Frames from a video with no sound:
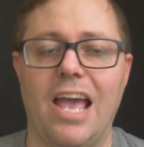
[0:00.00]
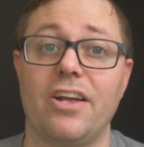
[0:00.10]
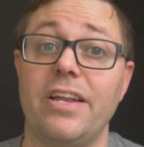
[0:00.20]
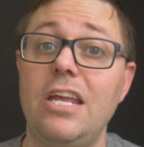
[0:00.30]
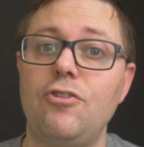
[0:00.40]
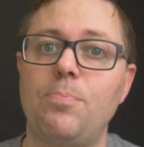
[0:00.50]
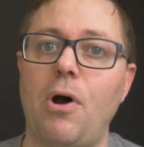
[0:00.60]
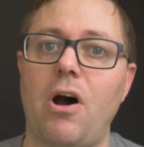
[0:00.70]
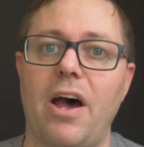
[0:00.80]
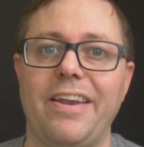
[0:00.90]
And on each
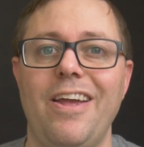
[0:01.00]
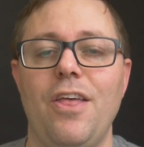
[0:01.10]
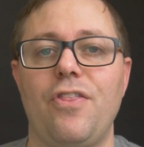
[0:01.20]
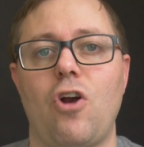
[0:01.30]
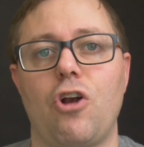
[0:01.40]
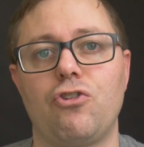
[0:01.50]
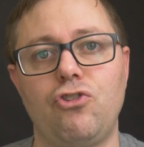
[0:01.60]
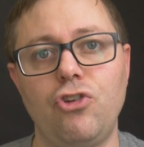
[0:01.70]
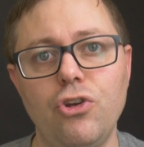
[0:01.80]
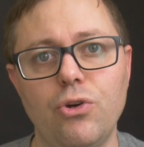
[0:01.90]
pod, there are
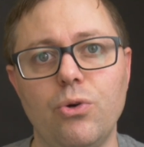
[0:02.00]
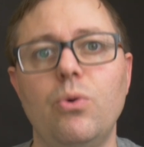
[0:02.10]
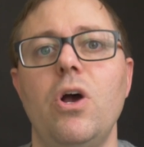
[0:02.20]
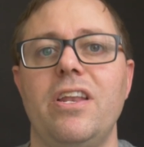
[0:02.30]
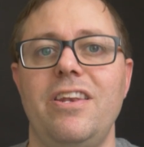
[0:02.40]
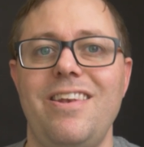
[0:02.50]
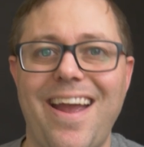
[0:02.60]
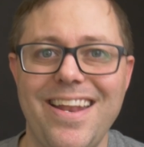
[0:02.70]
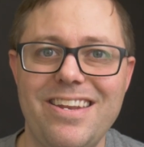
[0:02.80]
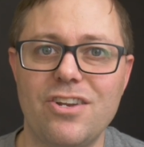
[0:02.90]
two
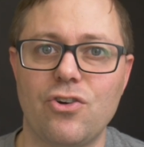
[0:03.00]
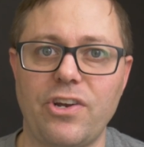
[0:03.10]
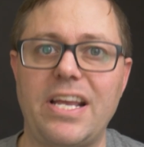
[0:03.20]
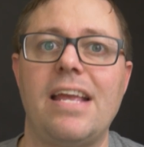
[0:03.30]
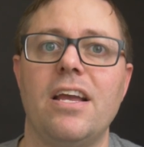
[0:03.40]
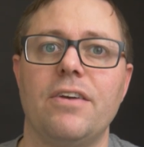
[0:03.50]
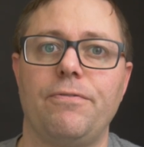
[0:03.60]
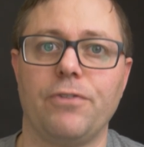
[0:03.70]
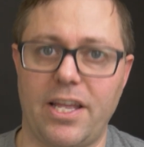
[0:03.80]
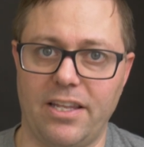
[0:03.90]
ninety degree
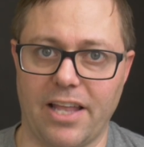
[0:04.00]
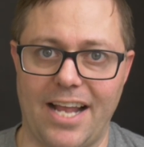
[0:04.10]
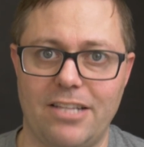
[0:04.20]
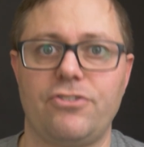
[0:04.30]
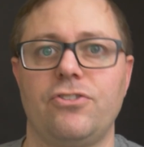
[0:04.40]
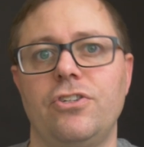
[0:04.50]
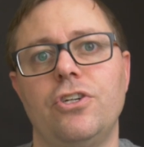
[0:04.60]
floodlights,